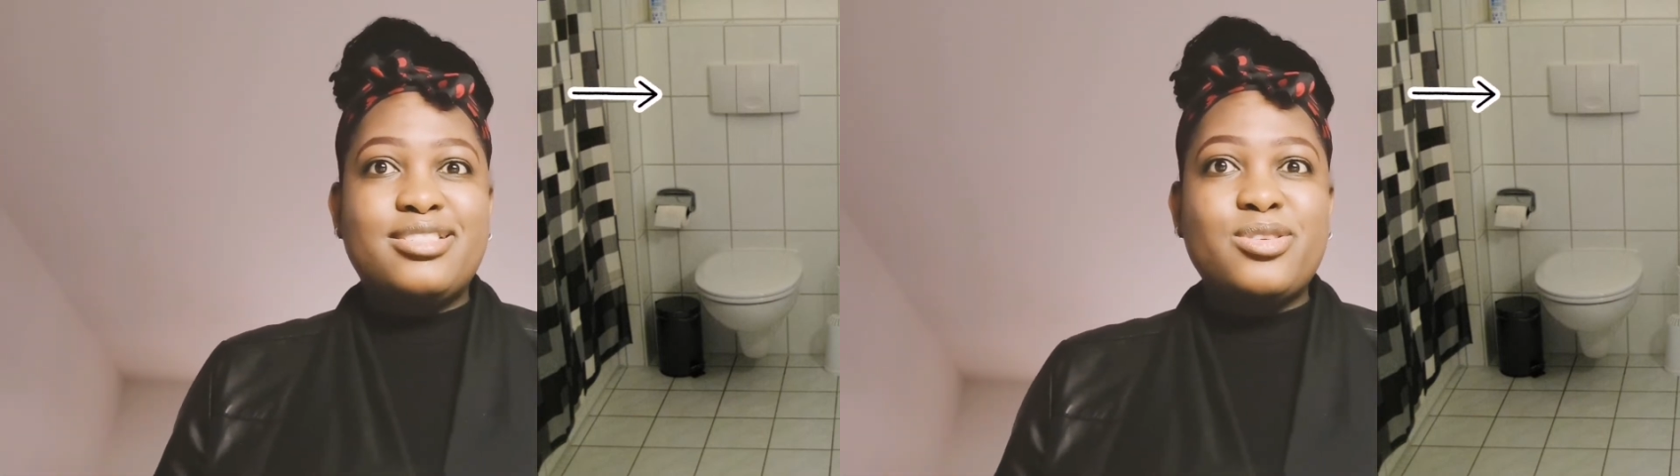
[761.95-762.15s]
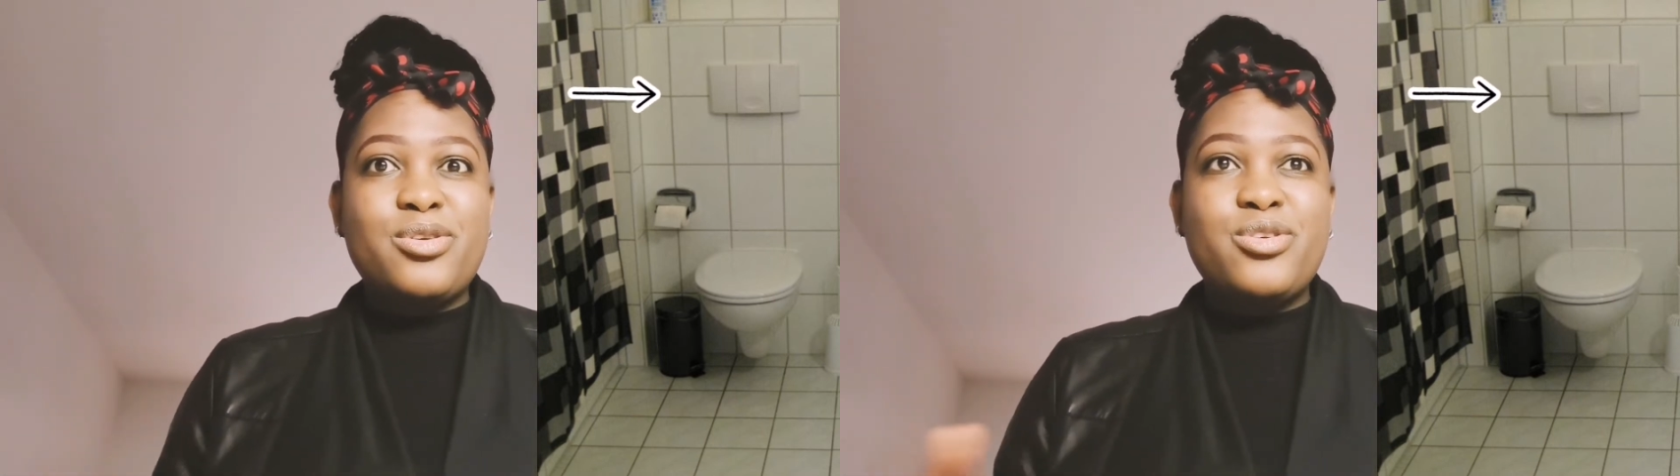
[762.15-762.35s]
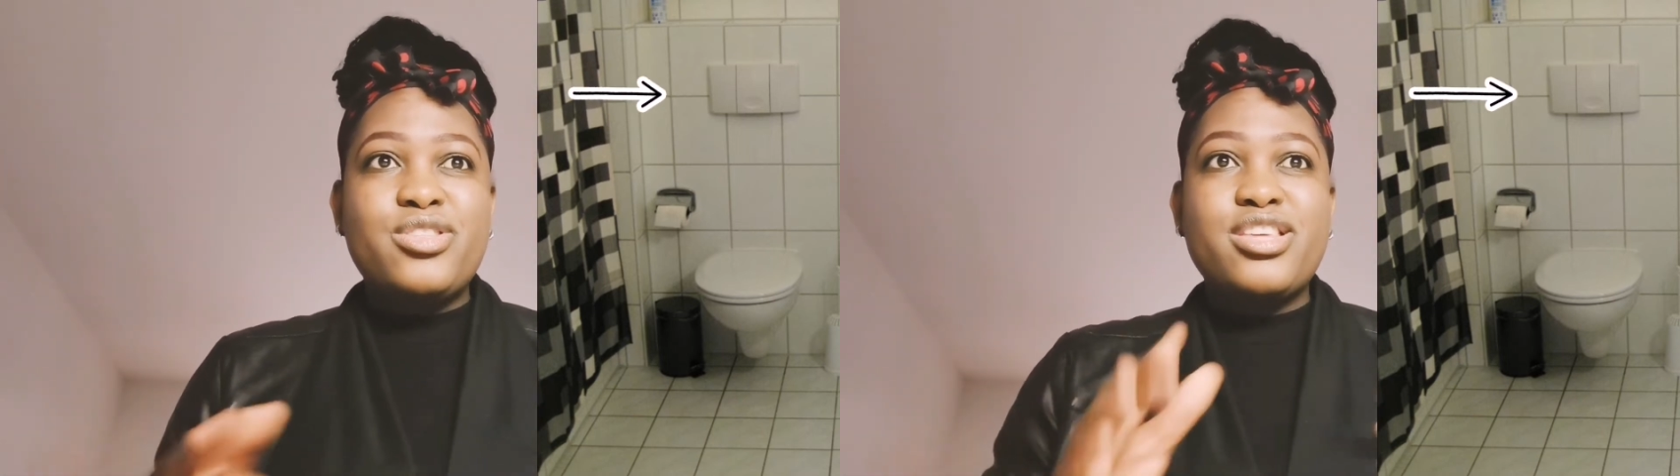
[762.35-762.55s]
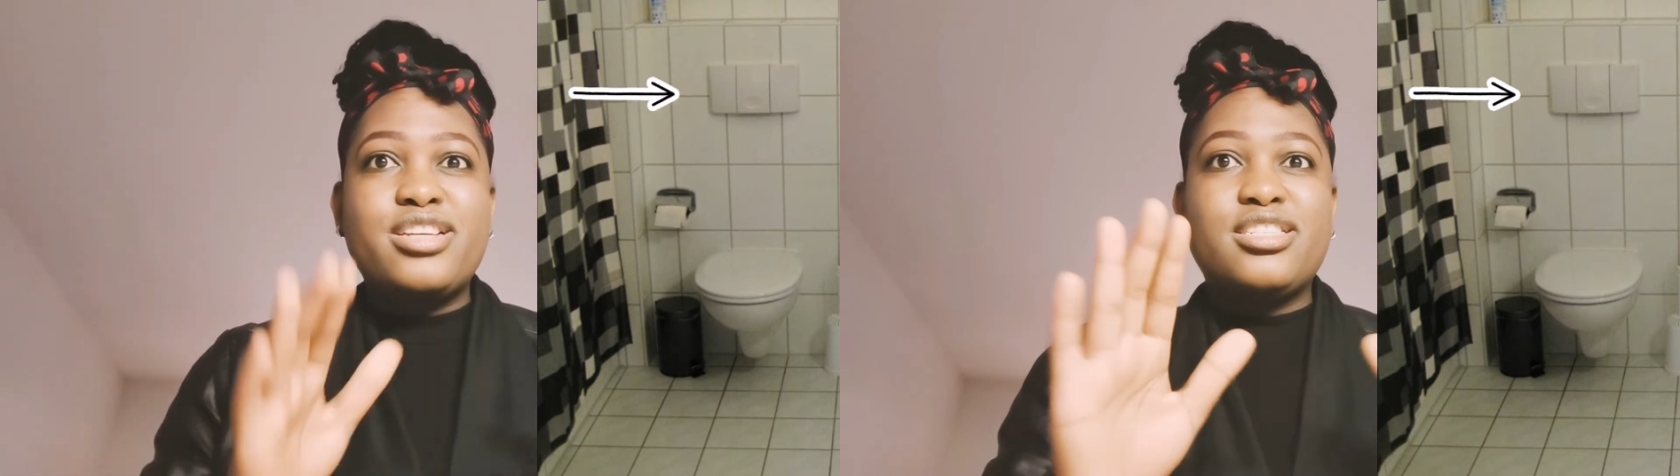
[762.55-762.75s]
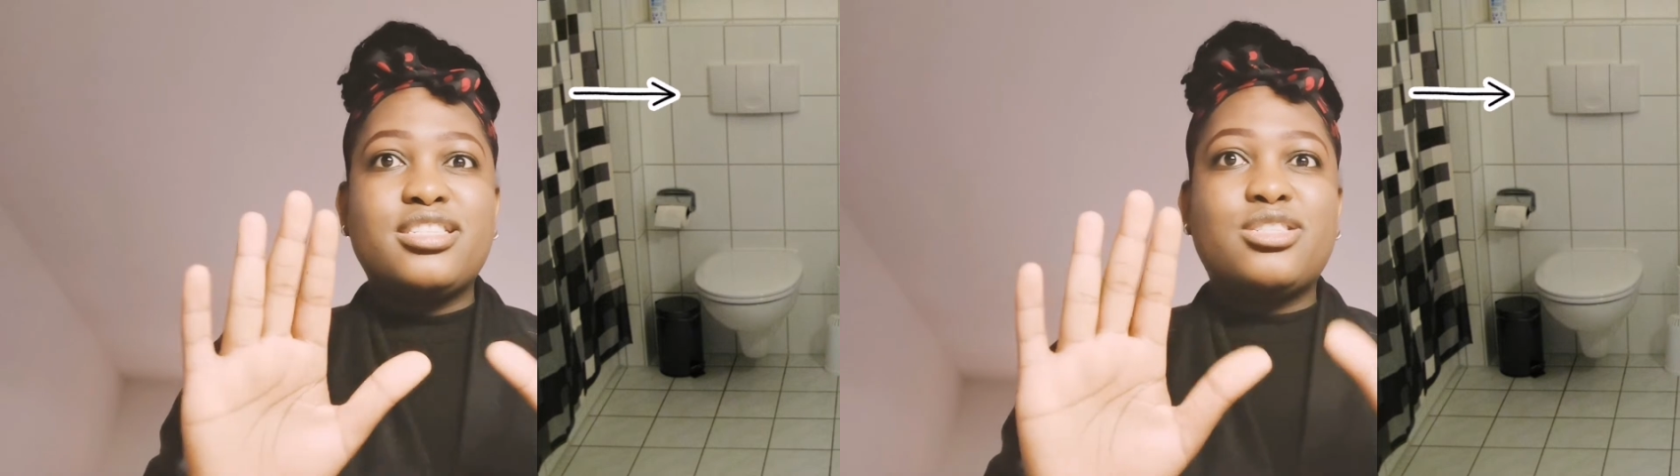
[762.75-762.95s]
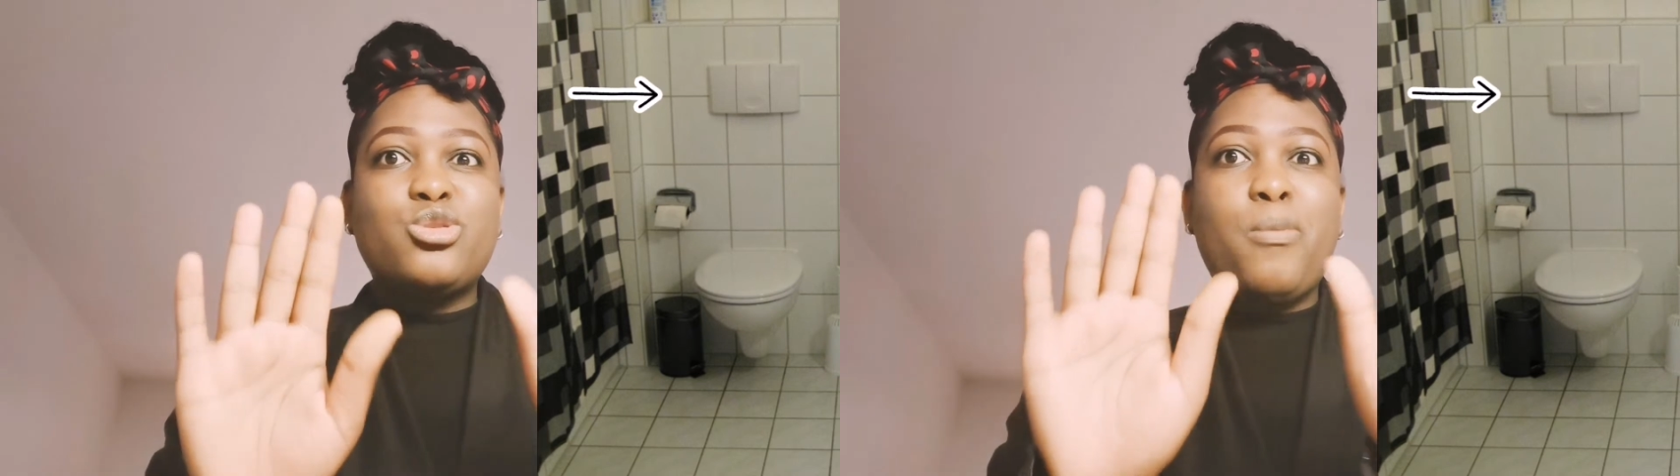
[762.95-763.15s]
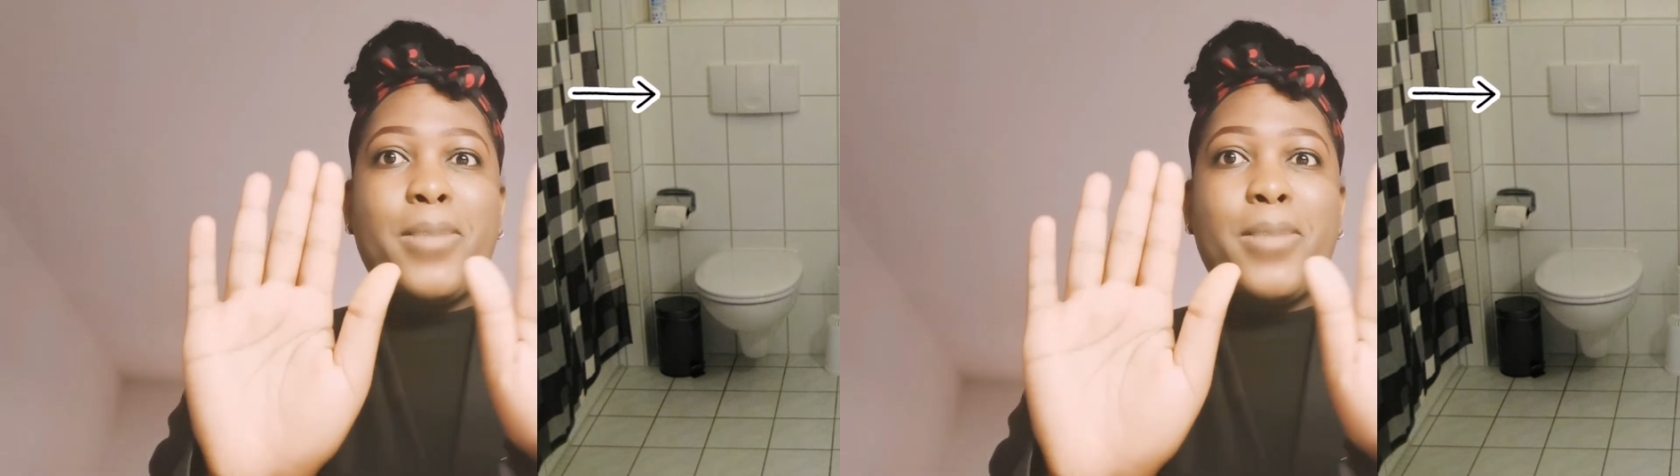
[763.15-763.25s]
So there are just two